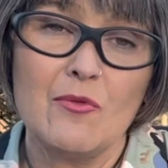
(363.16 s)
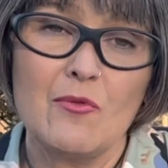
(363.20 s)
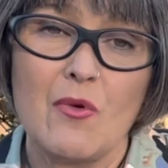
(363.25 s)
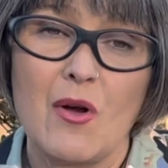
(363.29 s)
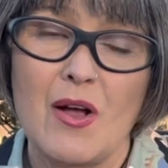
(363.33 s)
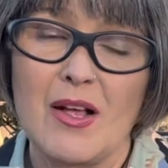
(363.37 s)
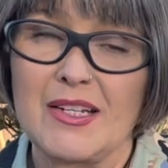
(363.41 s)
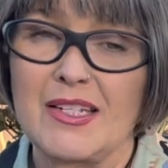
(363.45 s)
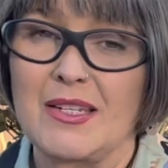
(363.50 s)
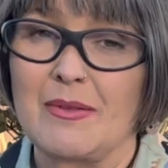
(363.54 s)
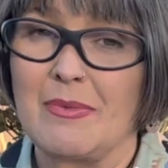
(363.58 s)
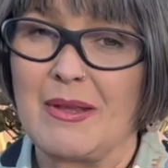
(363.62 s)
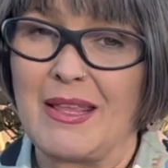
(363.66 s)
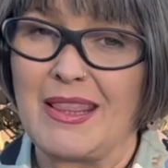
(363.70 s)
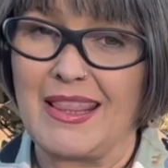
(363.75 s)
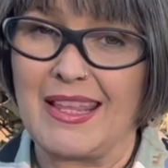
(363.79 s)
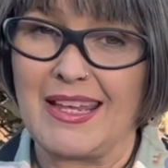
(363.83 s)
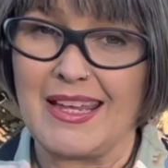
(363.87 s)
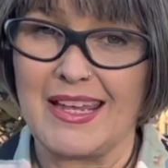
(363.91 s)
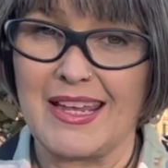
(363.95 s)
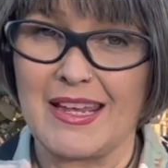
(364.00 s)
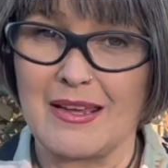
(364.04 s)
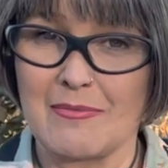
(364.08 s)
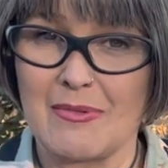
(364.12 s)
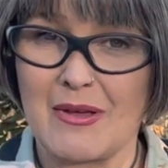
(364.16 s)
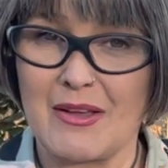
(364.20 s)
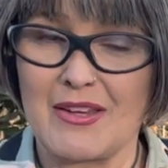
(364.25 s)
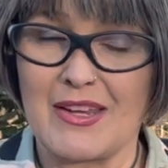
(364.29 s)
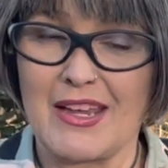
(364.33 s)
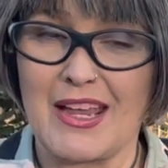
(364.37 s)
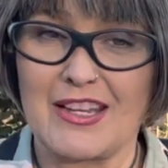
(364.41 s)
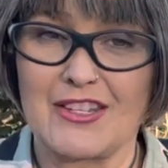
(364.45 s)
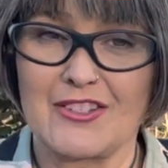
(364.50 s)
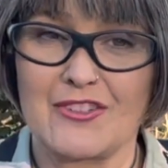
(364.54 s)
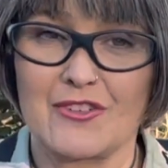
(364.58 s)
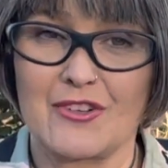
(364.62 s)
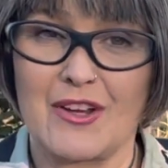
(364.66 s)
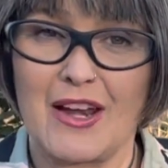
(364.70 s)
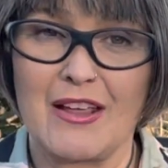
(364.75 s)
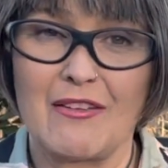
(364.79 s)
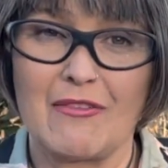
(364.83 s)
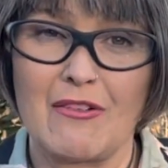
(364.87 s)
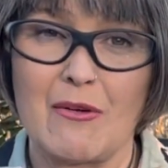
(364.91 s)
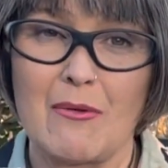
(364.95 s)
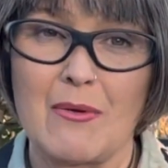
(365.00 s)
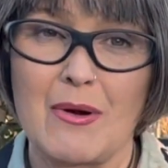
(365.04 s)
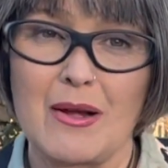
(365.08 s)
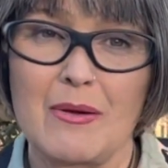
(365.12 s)
want to be thinking about yesterday,
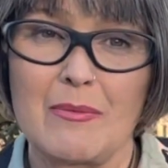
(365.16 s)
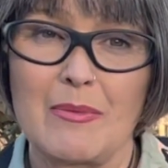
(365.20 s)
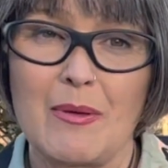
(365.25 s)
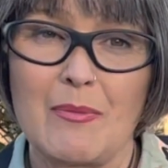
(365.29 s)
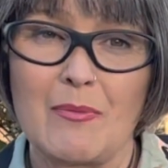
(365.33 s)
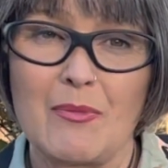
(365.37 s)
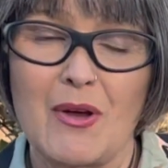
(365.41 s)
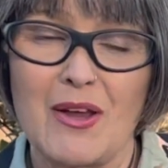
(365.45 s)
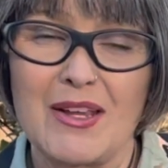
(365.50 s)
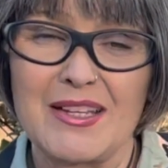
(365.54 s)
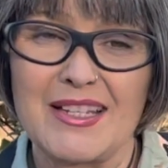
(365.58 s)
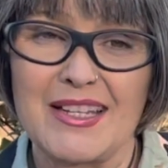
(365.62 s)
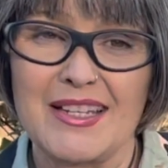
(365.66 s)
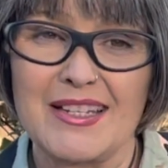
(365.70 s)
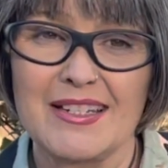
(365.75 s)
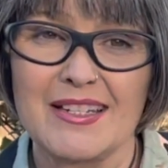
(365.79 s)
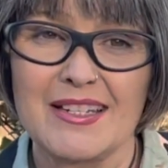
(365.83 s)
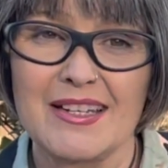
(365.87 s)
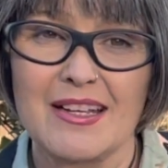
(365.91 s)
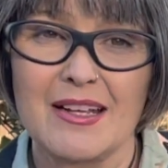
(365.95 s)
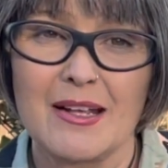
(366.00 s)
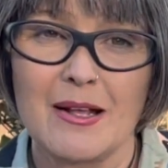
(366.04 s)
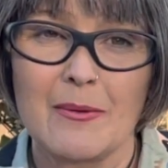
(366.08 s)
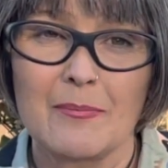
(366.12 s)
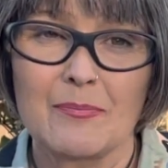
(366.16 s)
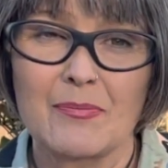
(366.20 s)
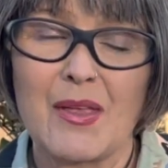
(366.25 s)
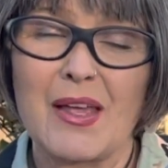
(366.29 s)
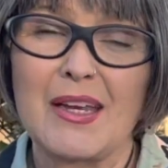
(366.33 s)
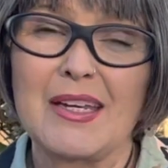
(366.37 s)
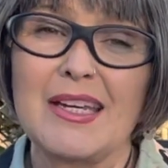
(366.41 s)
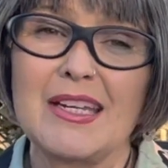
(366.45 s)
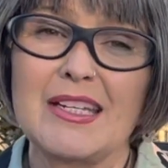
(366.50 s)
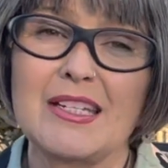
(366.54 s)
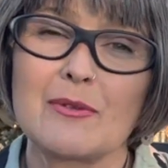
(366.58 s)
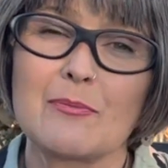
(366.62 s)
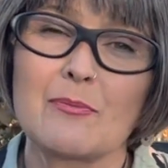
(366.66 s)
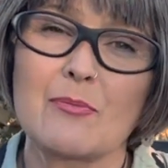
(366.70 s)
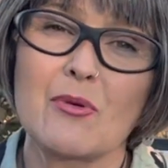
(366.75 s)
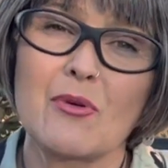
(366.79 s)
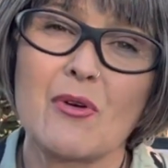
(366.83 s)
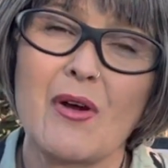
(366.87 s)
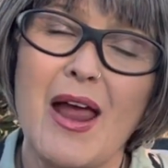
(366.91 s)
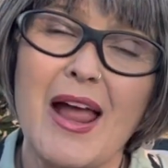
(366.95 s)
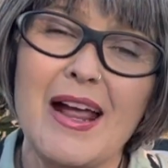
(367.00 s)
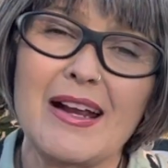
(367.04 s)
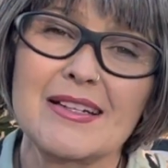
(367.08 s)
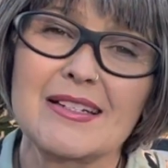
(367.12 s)
if I want to be present, I need to
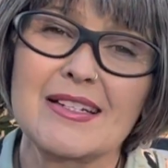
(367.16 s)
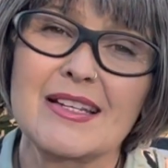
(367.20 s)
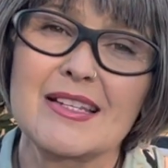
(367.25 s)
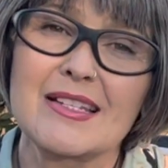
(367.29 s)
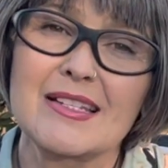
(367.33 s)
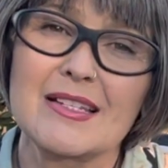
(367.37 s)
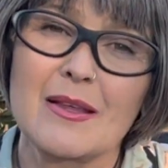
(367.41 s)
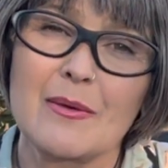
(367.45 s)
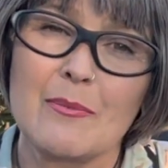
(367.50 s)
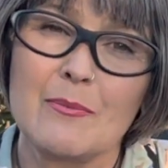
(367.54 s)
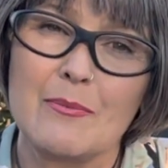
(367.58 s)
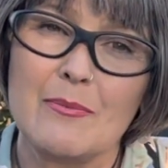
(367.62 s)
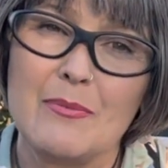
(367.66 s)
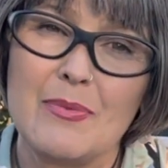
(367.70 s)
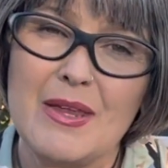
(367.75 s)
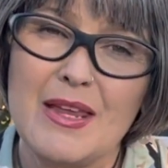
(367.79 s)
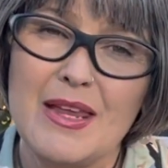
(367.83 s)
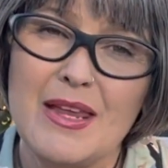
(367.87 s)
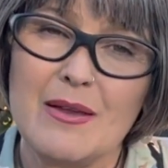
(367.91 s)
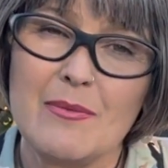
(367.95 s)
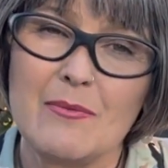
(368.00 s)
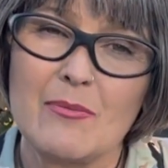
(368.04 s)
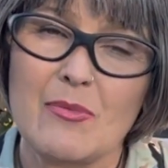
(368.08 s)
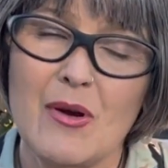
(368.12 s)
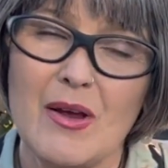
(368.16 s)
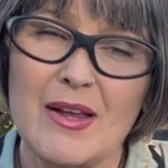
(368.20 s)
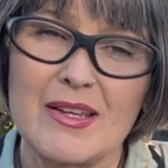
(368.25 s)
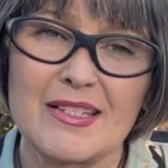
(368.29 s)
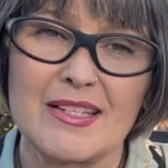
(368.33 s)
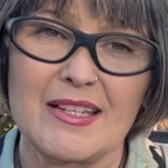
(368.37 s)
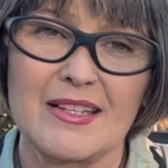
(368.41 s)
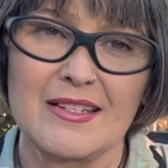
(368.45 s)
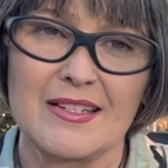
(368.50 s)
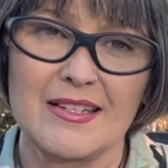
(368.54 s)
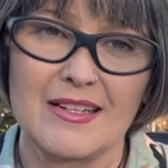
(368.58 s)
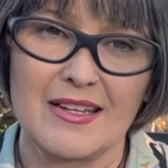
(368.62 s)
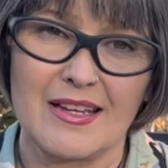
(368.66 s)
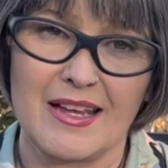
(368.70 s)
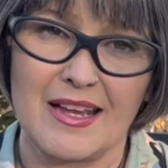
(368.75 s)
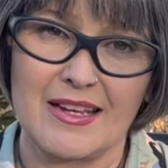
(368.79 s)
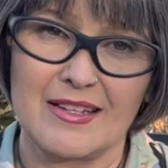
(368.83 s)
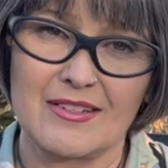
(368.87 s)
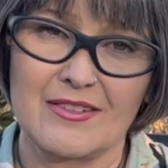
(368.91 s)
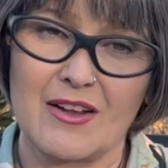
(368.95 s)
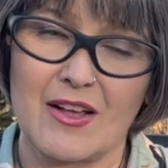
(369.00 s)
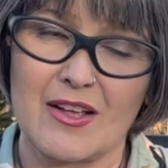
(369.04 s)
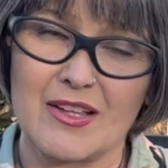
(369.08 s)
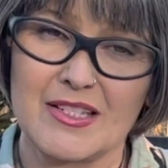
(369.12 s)
practice being present
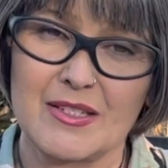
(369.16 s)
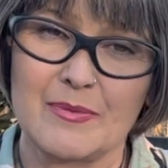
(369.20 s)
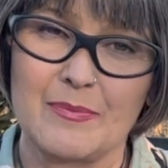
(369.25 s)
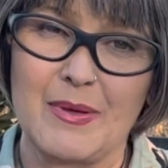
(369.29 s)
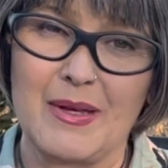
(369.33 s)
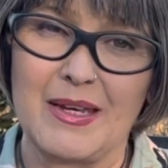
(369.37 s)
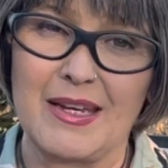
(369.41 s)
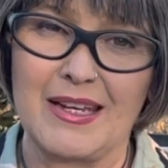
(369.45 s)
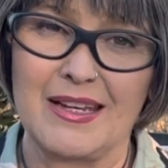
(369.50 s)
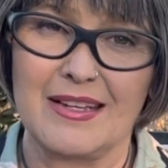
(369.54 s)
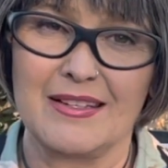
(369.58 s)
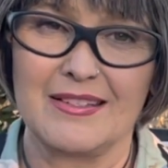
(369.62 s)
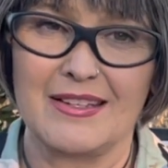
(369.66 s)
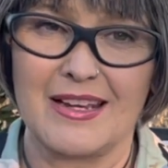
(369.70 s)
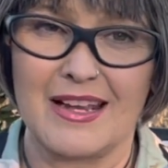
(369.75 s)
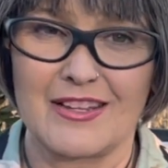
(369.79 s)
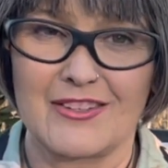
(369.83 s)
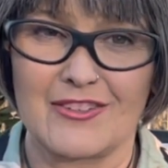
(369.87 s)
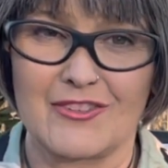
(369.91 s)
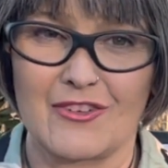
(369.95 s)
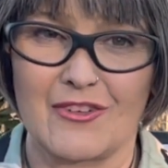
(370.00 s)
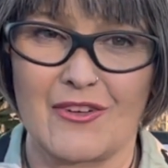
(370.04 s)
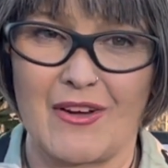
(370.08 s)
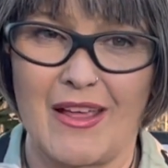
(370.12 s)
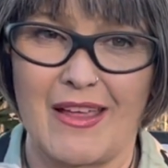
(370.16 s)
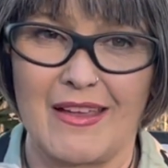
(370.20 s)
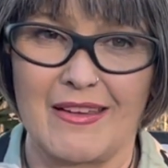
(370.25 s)
and not spinning in yesterday.